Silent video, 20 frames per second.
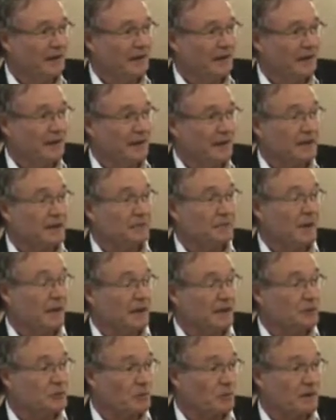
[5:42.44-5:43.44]
Yet
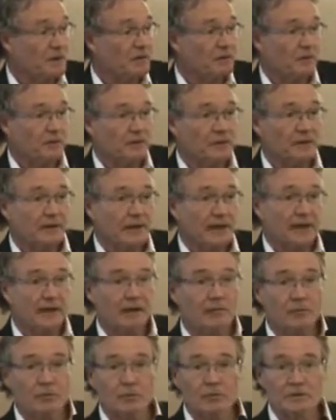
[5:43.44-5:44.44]
by 2030, that
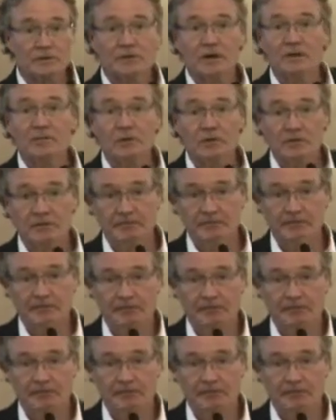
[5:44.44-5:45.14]
number will double.